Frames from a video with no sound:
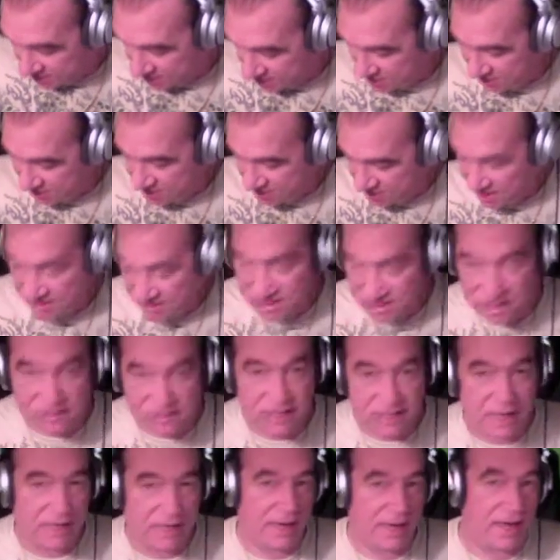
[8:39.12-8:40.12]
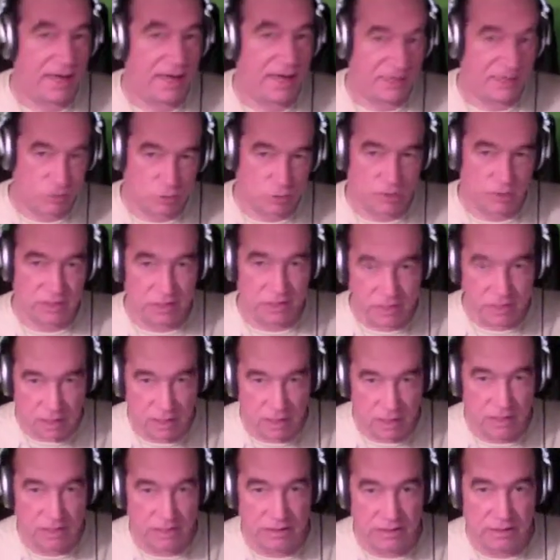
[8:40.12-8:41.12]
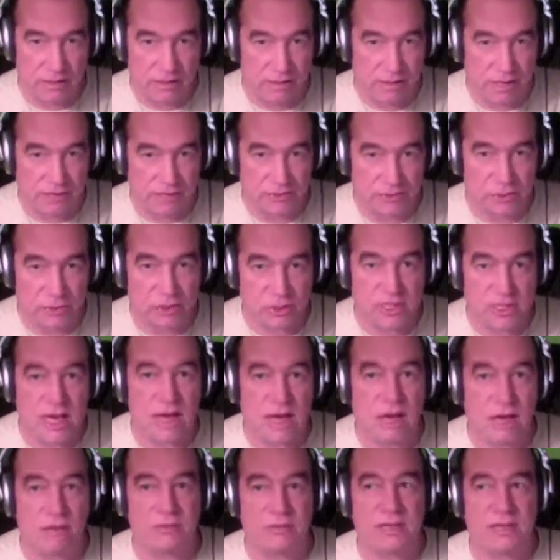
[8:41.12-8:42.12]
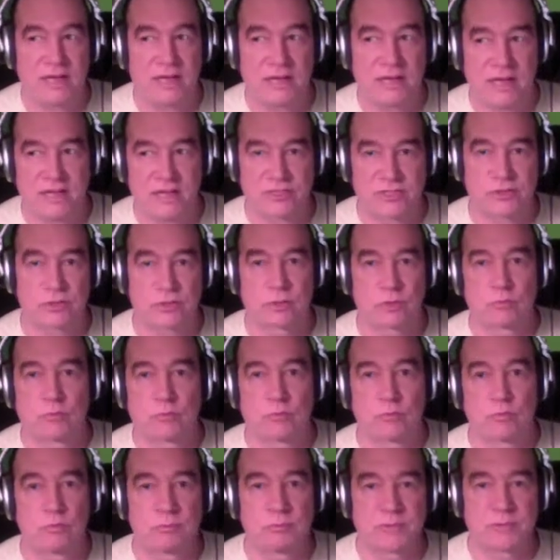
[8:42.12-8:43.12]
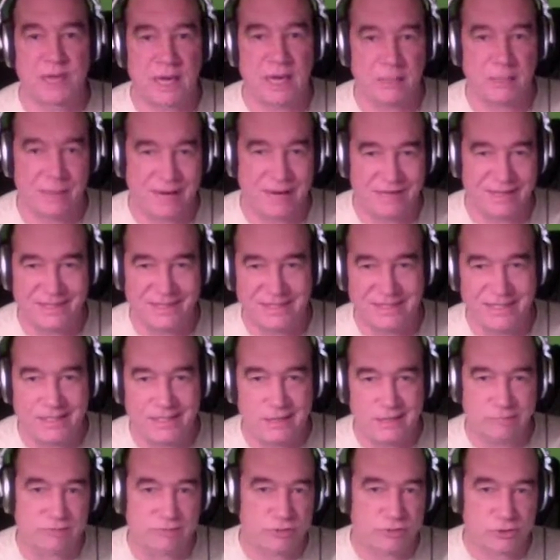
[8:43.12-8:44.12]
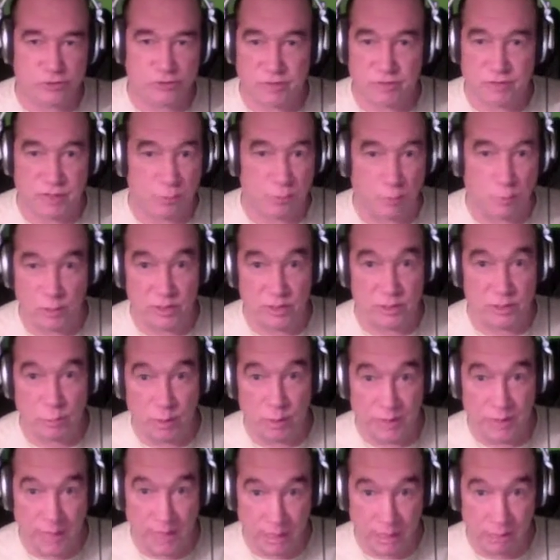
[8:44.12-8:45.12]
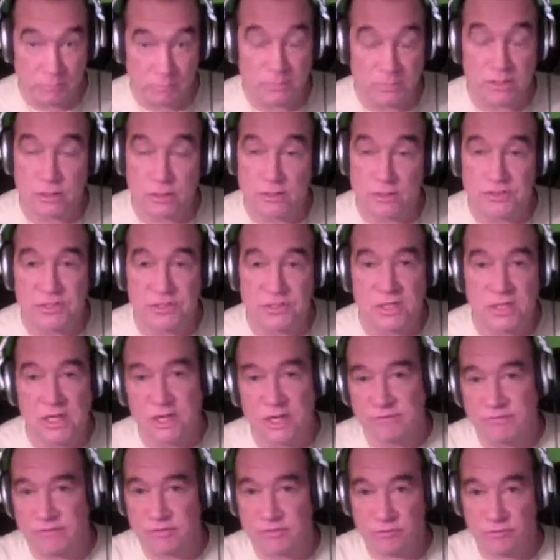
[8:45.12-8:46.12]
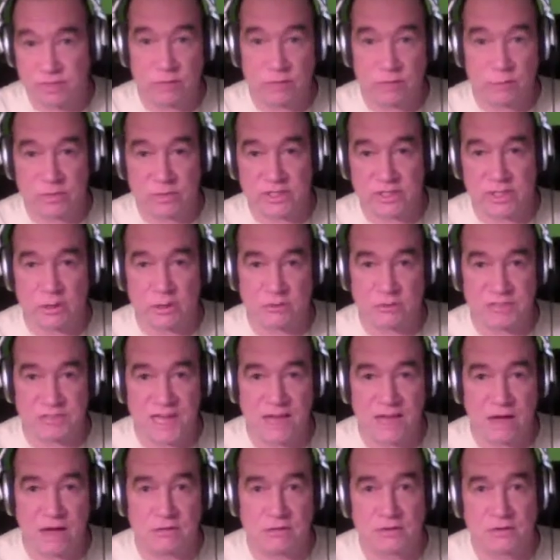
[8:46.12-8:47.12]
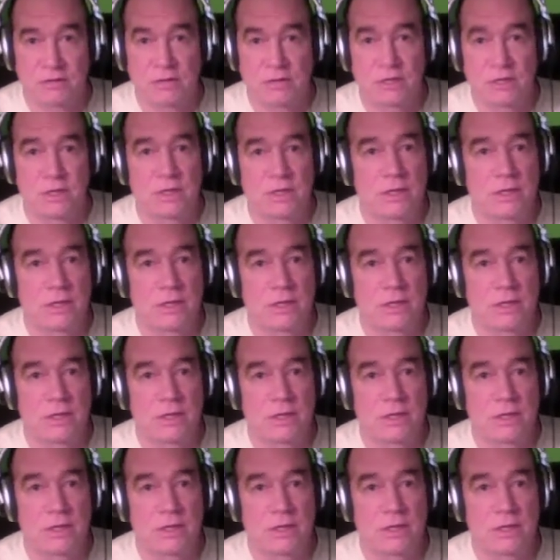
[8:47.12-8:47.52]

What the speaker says: since I did that, I took out that extra room that I might need if the string really went out. Because if the string really goes out,